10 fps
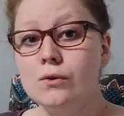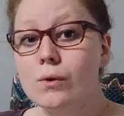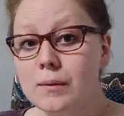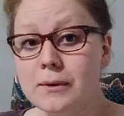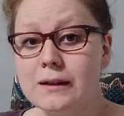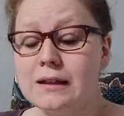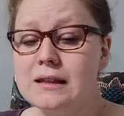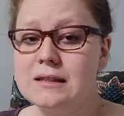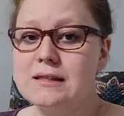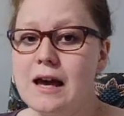Normally,
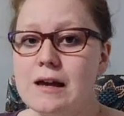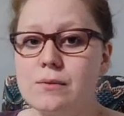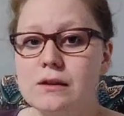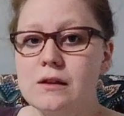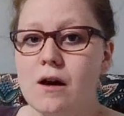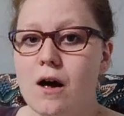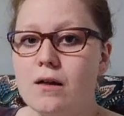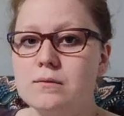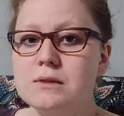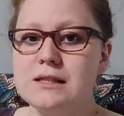the side with the
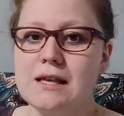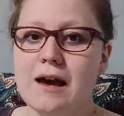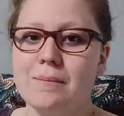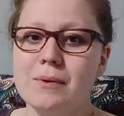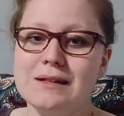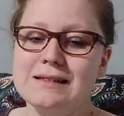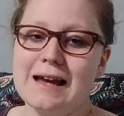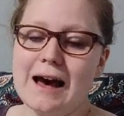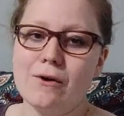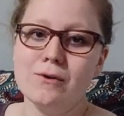columns, the up and
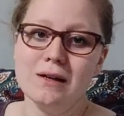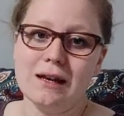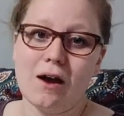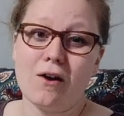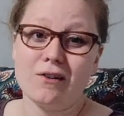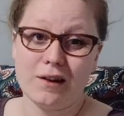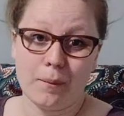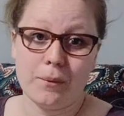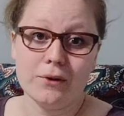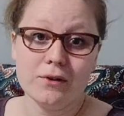down, are
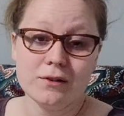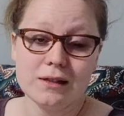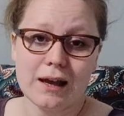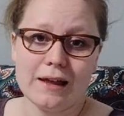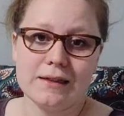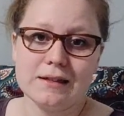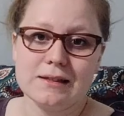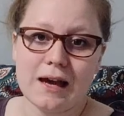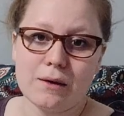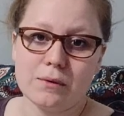numbers, and the
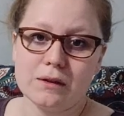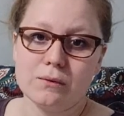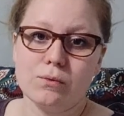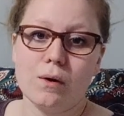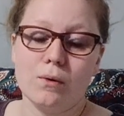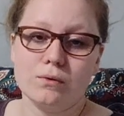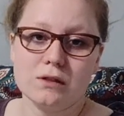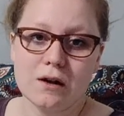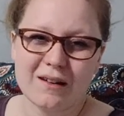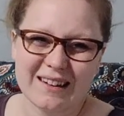side with the rows
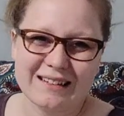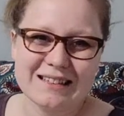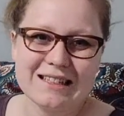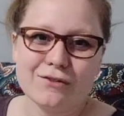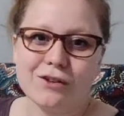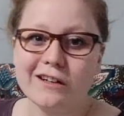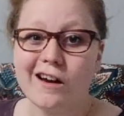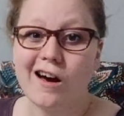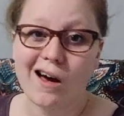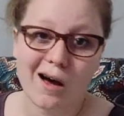are like
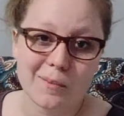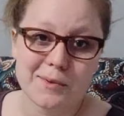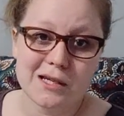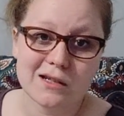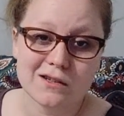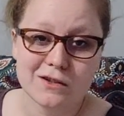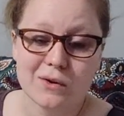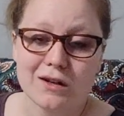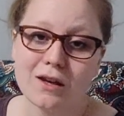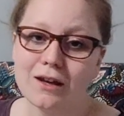different options. So
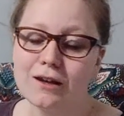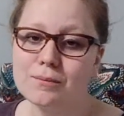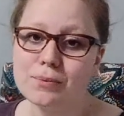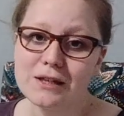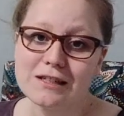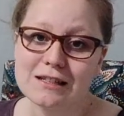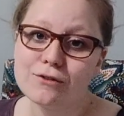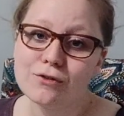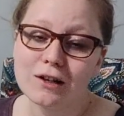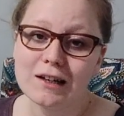it could be
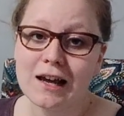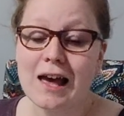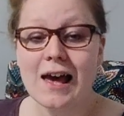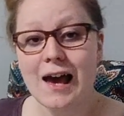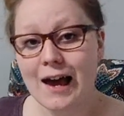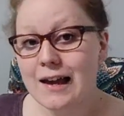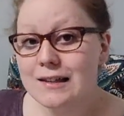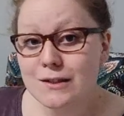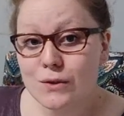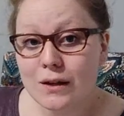different
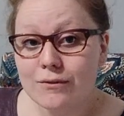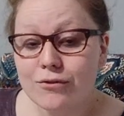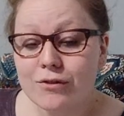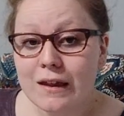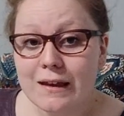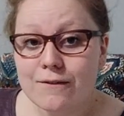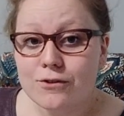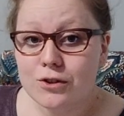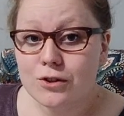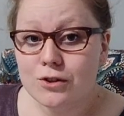ice cream
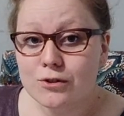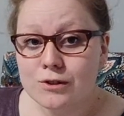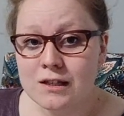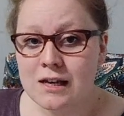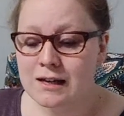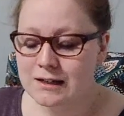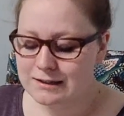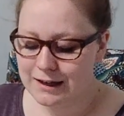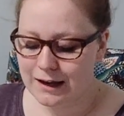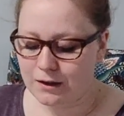flavors.
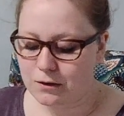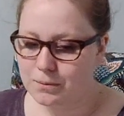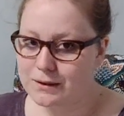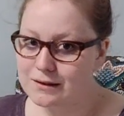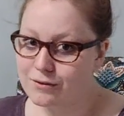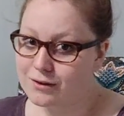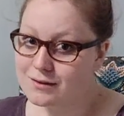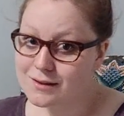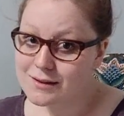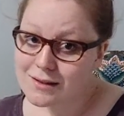Today it could be different
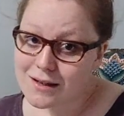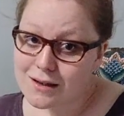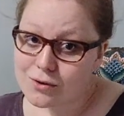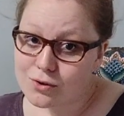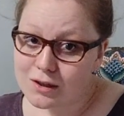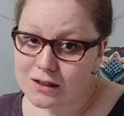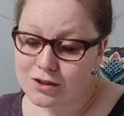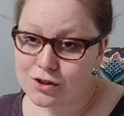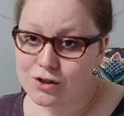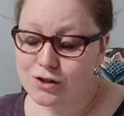sea
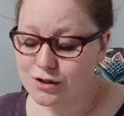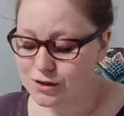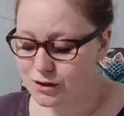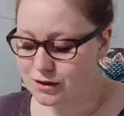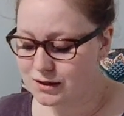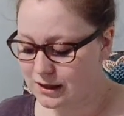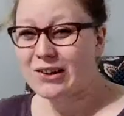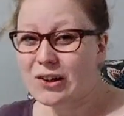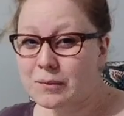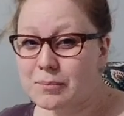creatures. It
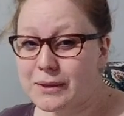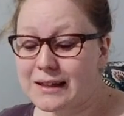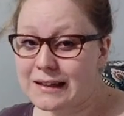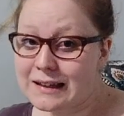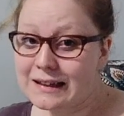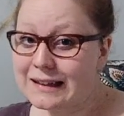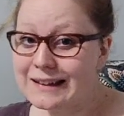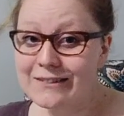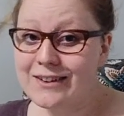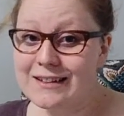could be
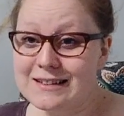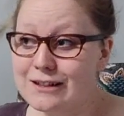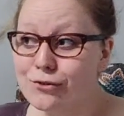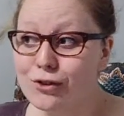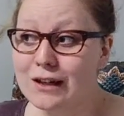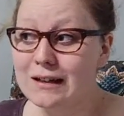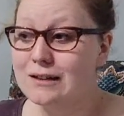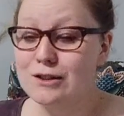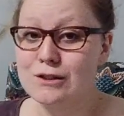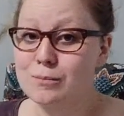even different
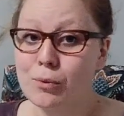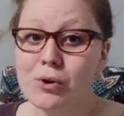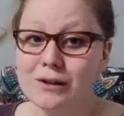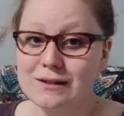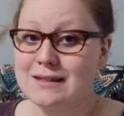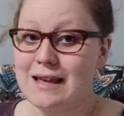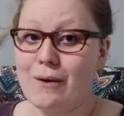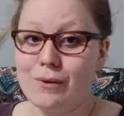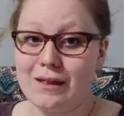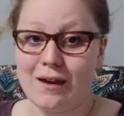sports
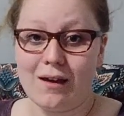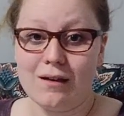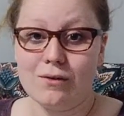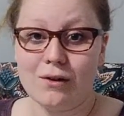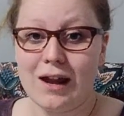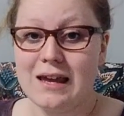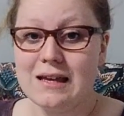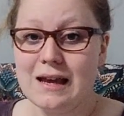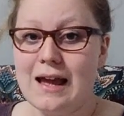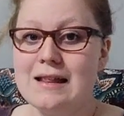that we like,
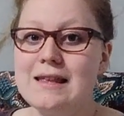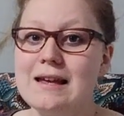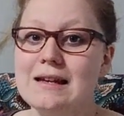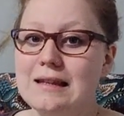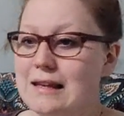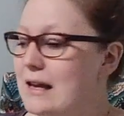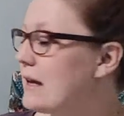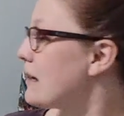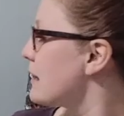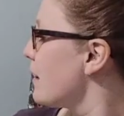right? And then the
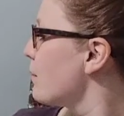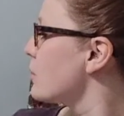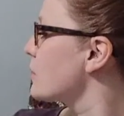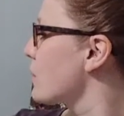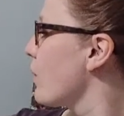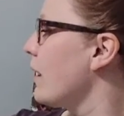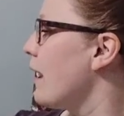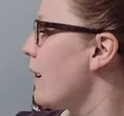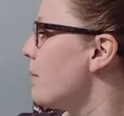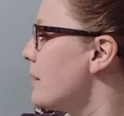numbers going
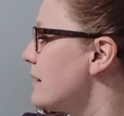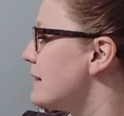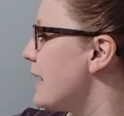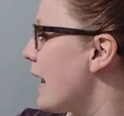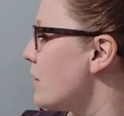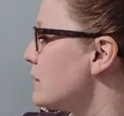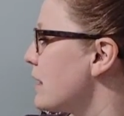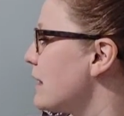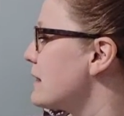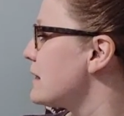up and down
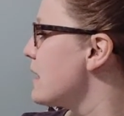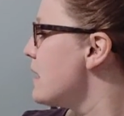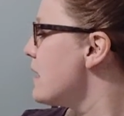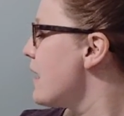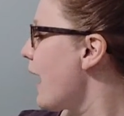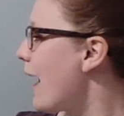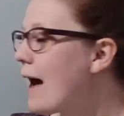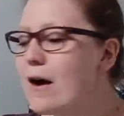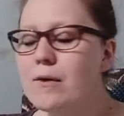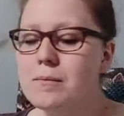tell us
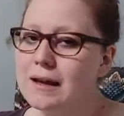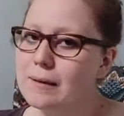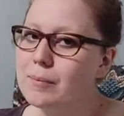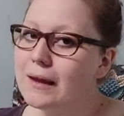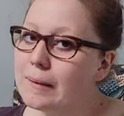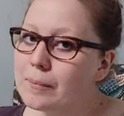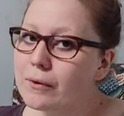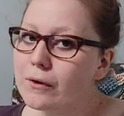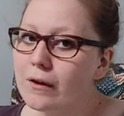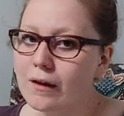how many
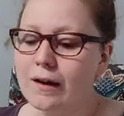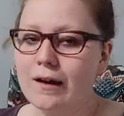people